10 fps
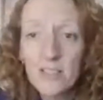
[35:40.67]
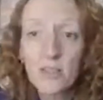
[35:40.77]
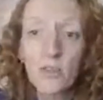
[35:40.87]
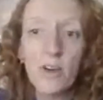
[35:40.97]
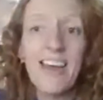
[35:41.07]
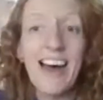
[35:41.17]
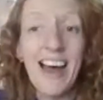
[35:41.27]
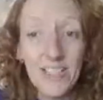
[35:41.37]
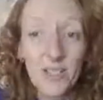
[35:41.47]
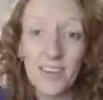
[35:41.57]
Kate
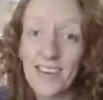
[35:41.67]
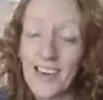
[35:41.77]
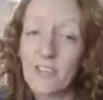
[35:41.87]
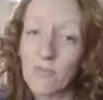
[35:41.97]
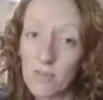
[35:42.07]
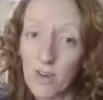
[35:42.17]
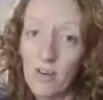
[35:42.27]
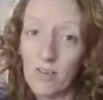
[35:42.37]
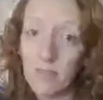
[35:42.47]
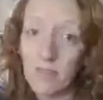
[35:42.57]
is a southerner.
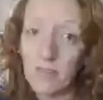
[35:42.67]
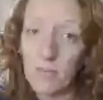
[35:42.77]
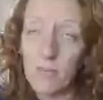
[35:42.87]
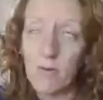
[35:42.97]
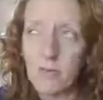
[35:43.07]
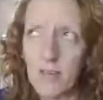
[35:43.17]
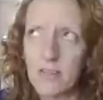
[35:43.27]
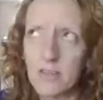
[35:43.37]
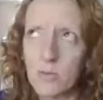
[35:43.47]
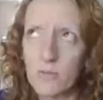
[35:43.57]
Actually, Kate's from Scotland.
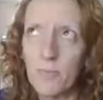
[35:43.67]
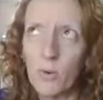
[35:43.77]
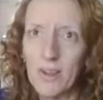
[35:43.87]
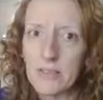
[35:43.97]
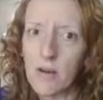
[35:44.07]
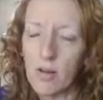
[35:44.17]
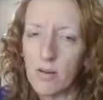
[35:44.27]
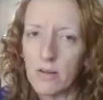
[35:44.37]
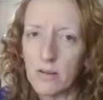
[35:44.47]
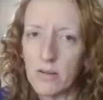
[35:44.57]
Well, so she was
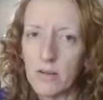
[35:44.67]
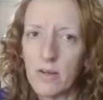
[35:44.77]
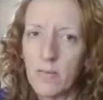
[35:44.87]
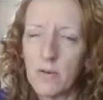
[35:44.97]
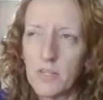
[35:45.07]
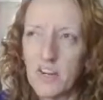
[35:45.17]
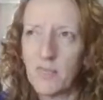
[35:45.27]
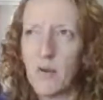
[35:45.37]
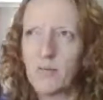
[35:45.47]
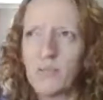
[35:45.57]
born in Scotland,
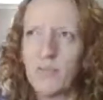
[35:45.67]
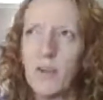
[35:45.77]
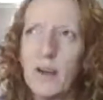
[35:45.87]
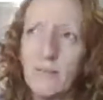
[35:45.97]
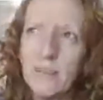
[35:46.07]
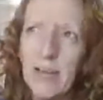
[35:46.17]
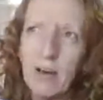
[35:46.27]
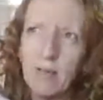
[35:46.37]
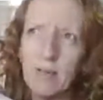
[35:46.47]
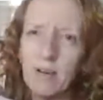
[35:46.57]
but she lived most of her
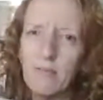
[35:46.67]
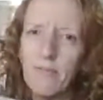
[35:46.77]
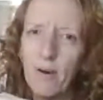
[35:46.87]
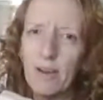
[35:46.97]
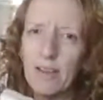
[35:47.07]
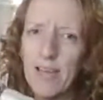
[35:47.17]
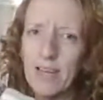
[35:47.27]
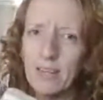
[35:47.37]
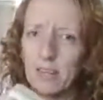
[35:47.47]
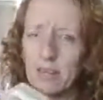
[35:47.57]
life down
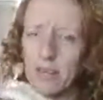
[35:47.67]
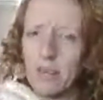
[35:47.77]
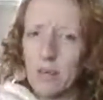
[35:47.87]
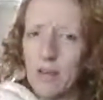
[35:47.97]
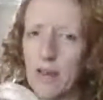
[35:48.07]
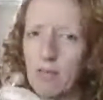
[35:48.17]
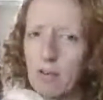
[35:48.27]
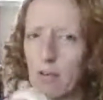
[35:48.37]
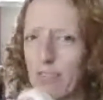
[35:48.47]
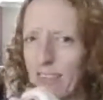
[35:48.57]
in Kent
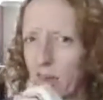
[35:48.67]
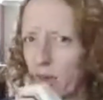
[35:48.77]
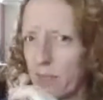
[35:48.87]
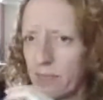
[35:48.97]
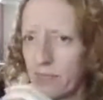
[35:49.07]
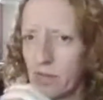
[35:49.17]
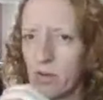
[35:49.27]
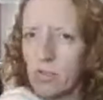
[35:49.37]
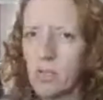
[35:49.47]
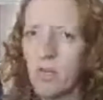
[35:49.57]
area, I think.
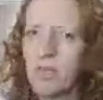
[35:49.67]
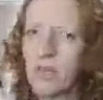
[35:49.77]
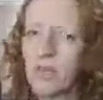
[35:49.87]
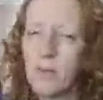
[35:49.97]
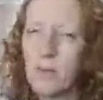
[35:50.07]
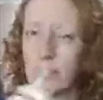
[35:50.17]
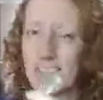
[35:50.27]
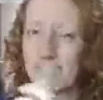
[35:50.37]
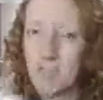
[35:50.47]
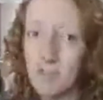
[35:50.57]
So she's got
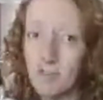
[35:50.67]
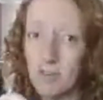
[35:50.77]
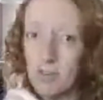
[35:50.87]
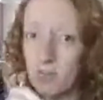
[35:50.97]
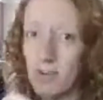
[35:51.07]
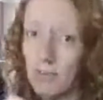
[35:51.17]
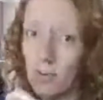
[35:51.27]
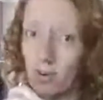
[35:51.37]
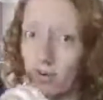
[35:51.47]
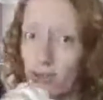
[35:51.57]
but she's actually Scottish,
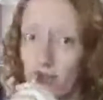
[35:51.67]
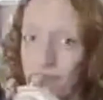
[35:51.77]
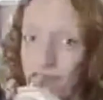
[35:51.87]
believe it or not.